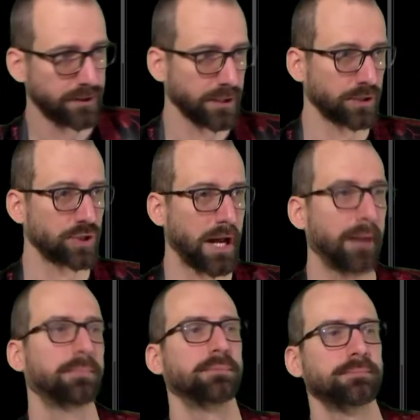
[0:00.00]
think should
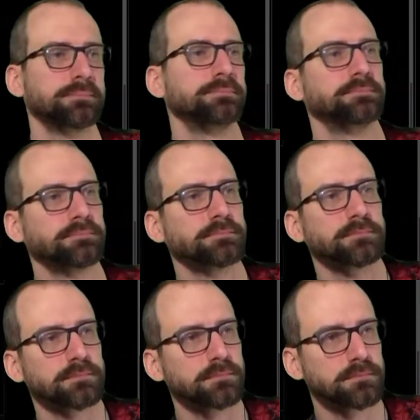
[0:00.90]
happen
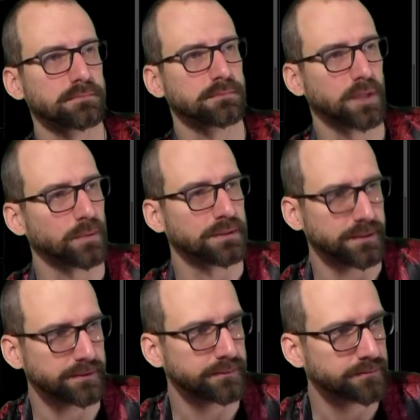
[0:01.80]
with
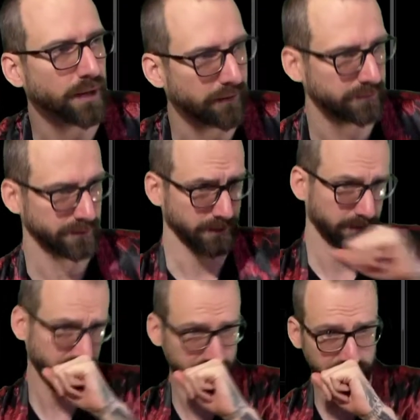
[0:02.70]
these privacy
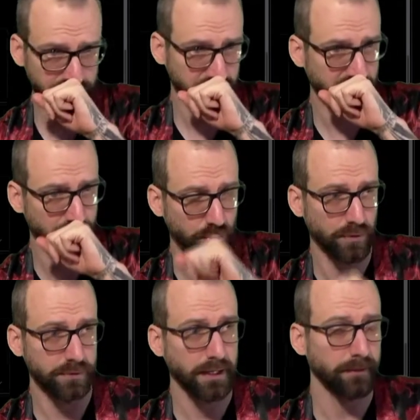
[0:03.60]

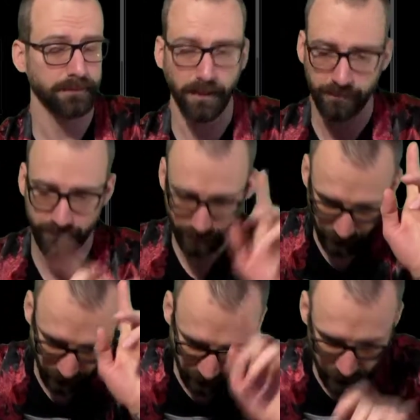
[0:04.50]
controls. Now,
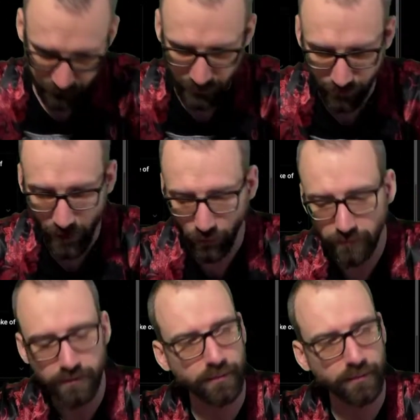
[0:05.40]
hear me out.